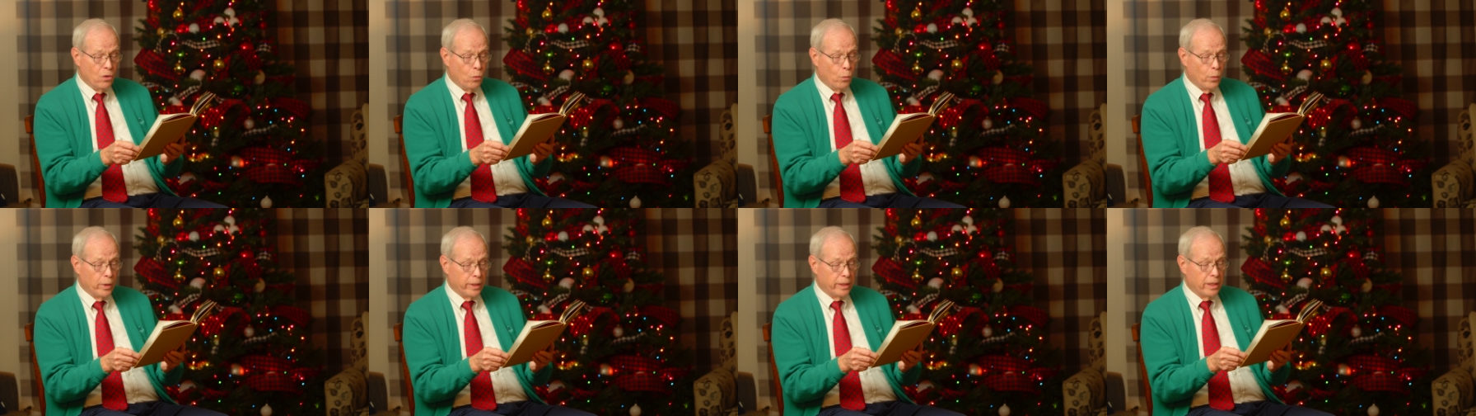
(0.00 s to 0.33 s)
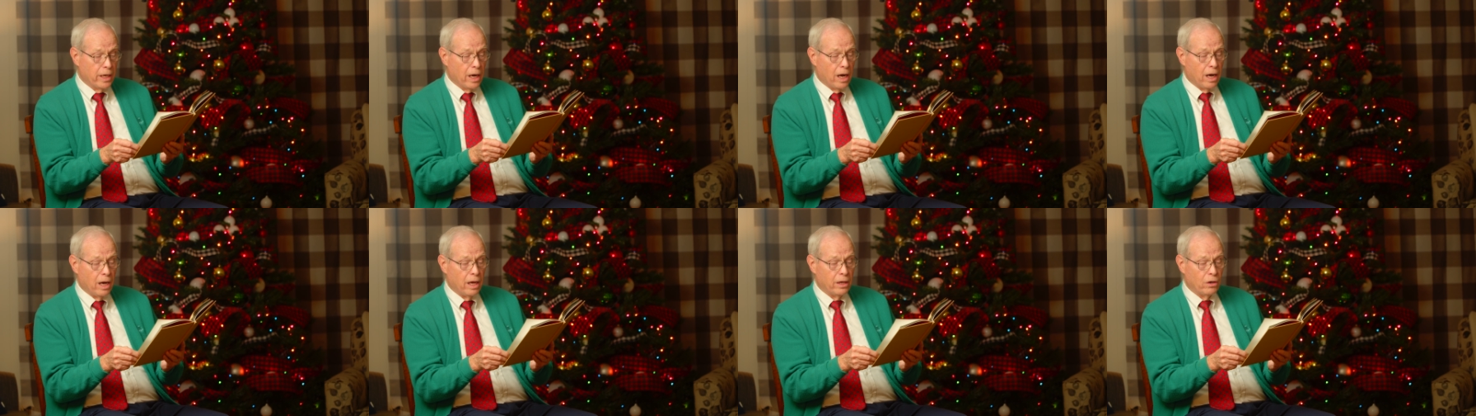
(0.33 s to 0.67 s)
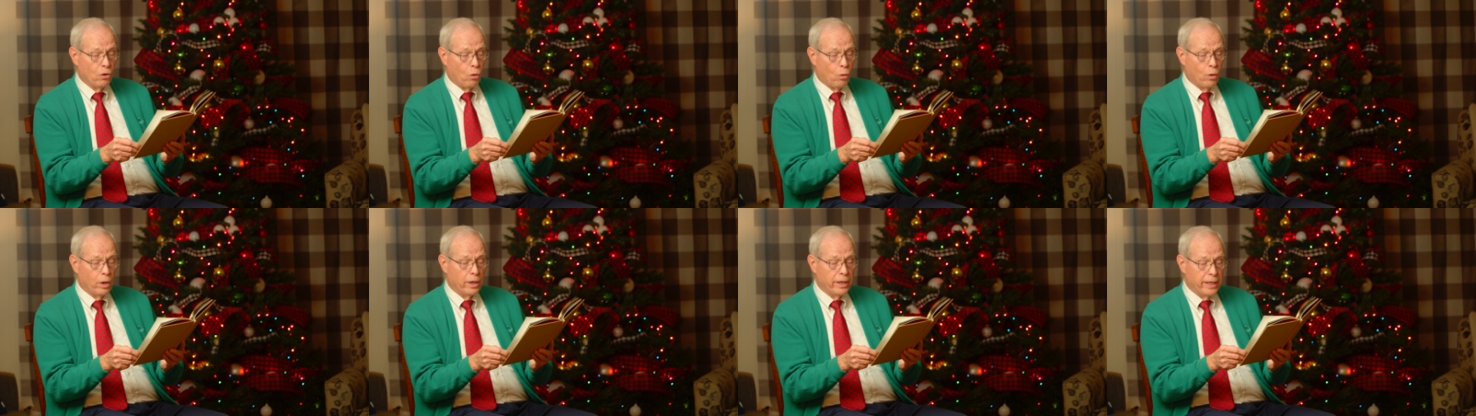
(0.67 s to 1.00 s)
when God
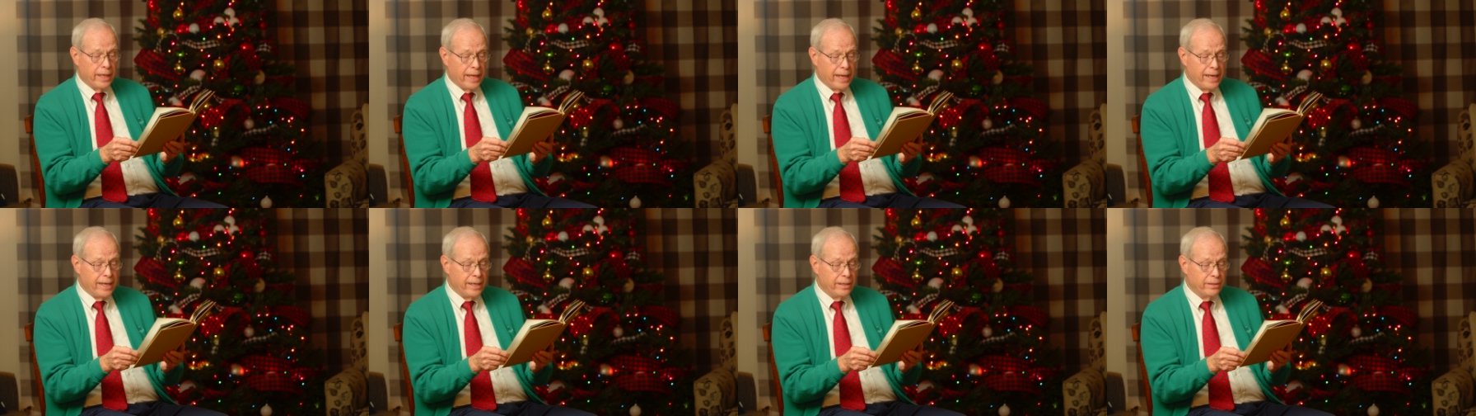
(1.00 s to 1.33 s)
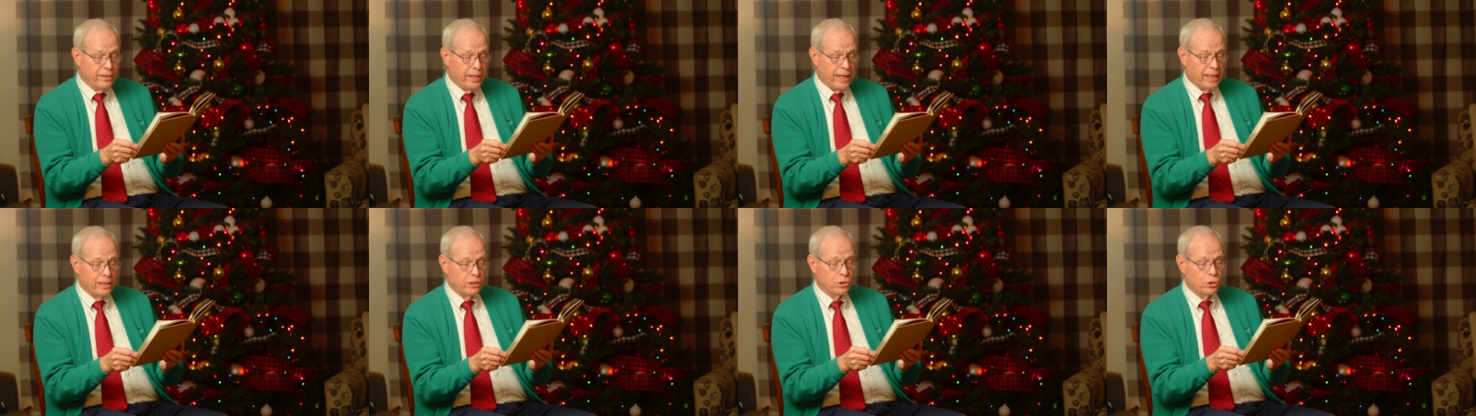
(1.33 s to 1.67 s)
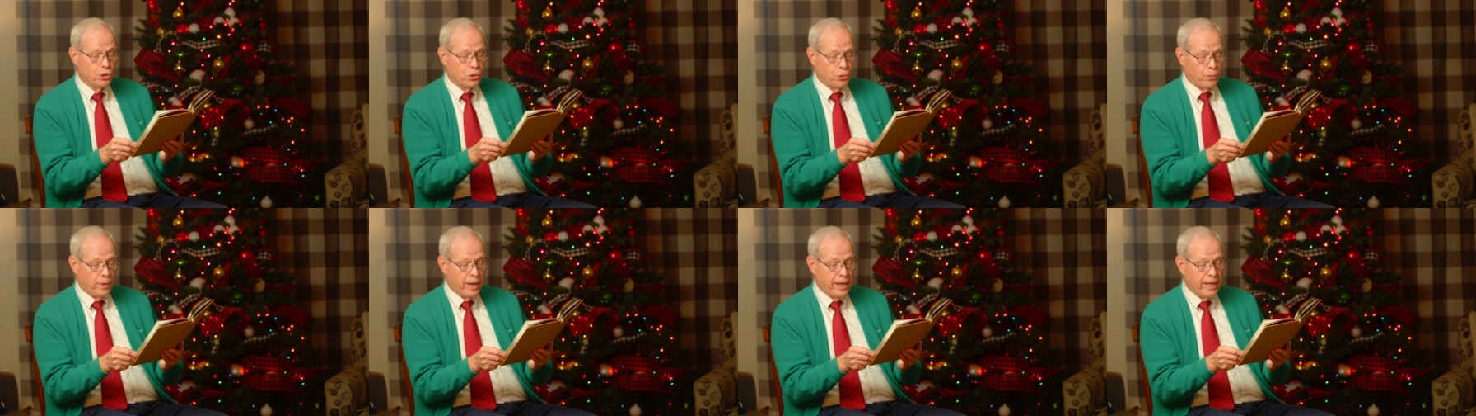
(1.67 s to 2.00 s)
ordained that
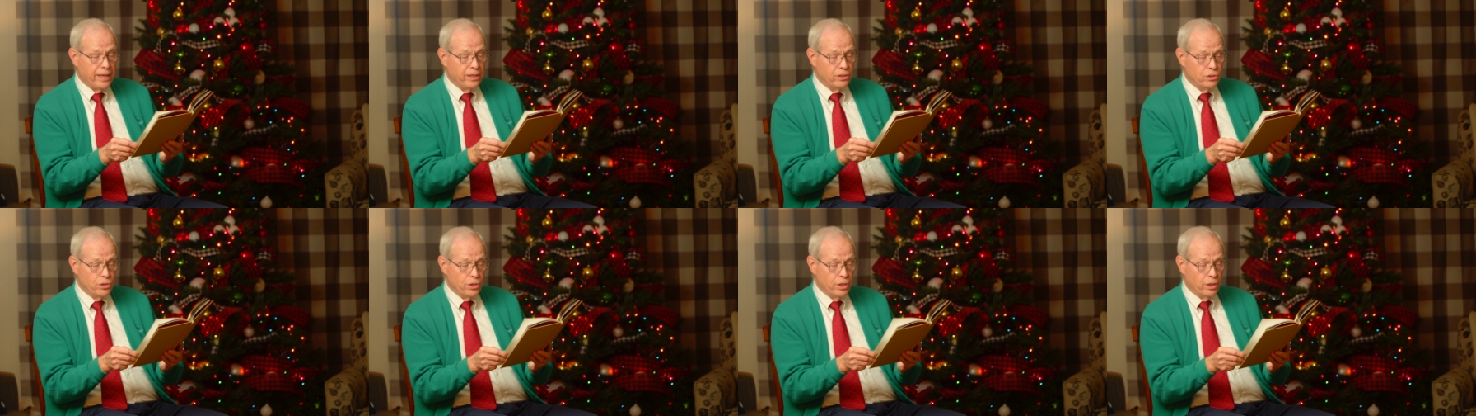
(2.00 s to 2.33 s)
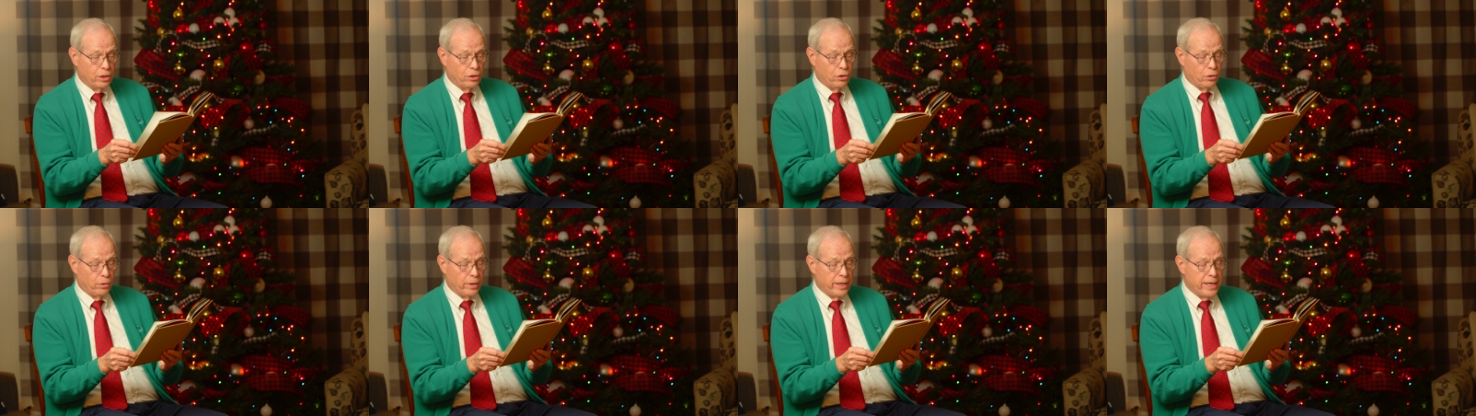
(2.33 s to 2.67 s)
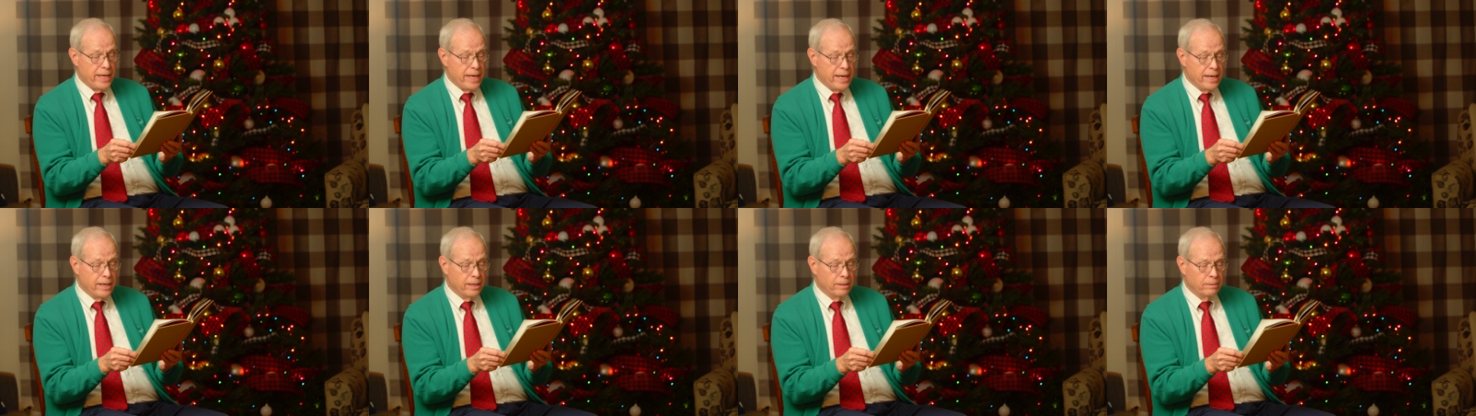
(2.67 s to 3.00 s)
strange
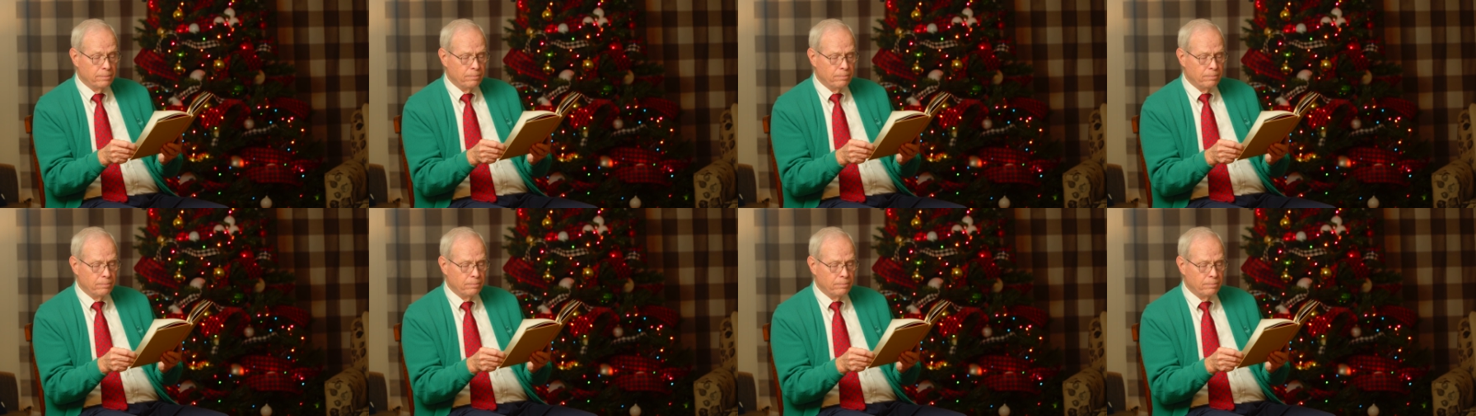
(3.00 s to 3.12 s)
decree.